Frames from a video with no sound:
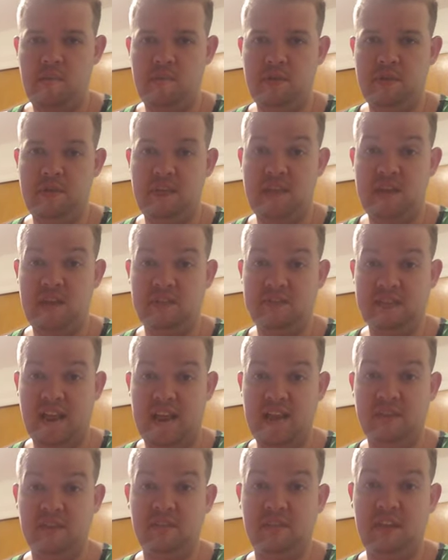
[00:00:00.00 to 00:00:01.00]
But he
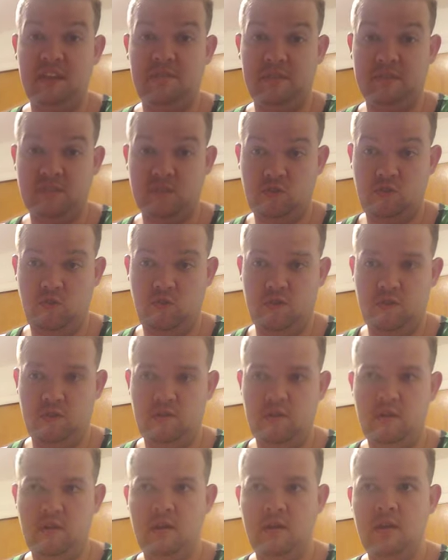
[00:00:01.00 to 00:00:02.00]
decided to leave the school.
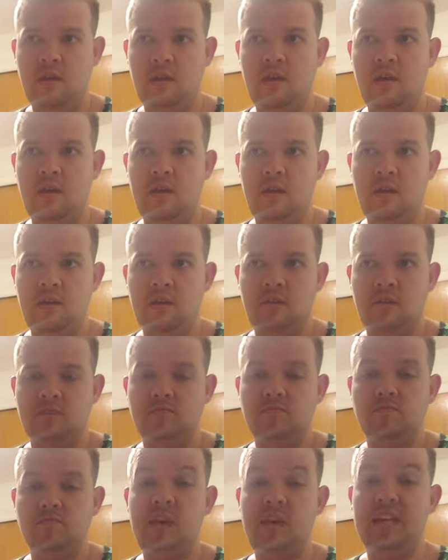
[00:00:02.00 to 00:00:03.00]

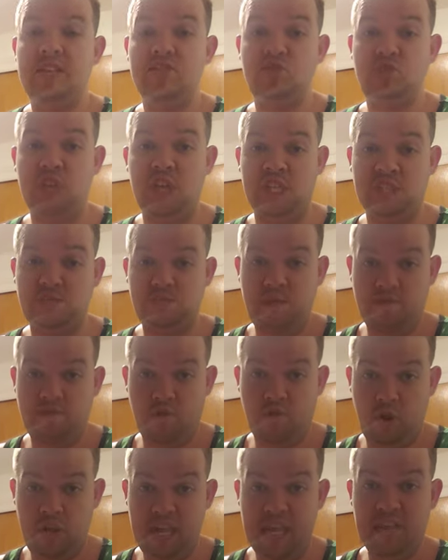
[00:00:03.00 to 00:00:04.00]
And just
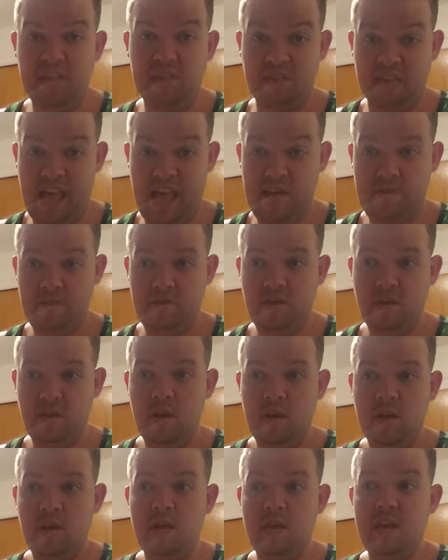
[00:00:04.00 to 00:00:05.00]
before he left,
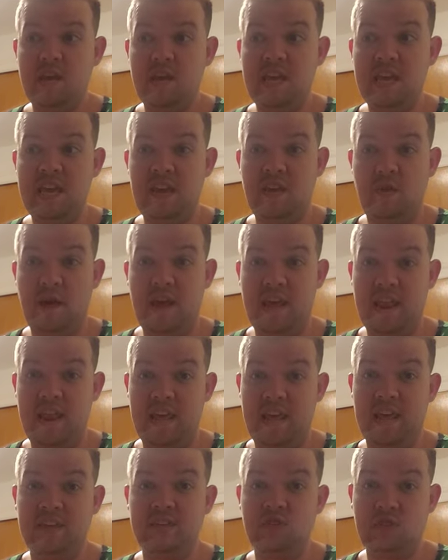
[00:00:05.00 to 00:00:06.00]
he
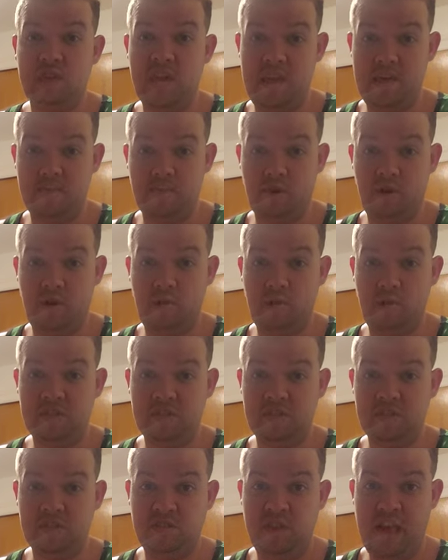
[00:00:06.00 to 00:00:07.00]
created a chamber,
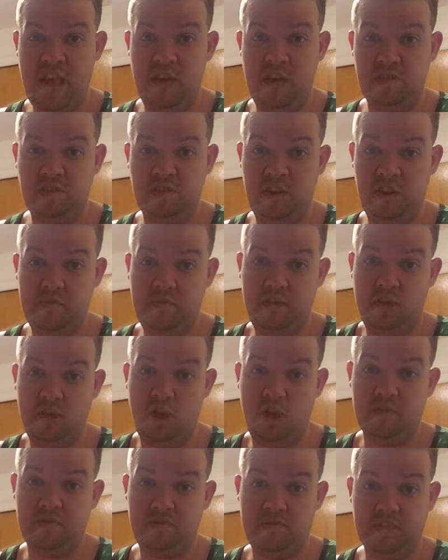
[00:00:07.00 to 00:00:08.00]
which is now going to be
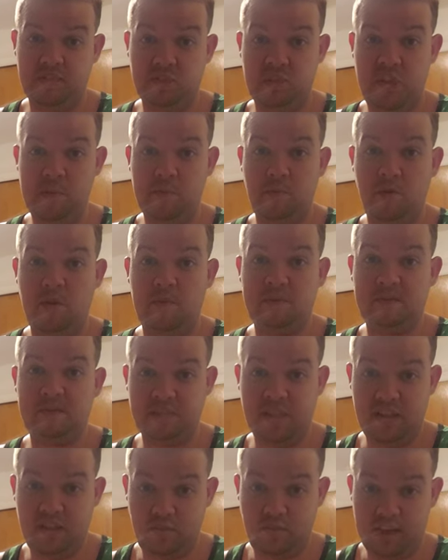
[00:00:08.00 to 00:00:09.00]
called the Chamber of
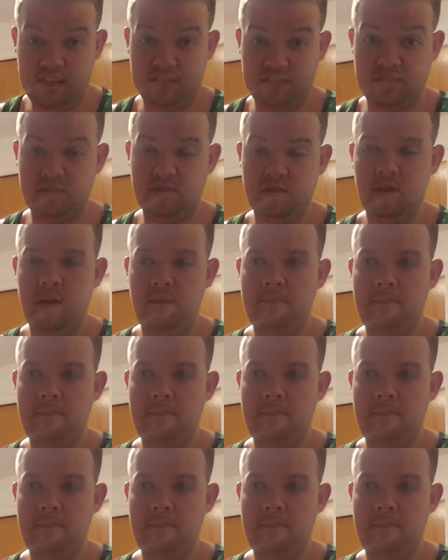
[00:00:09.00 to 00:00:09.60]
Secrets.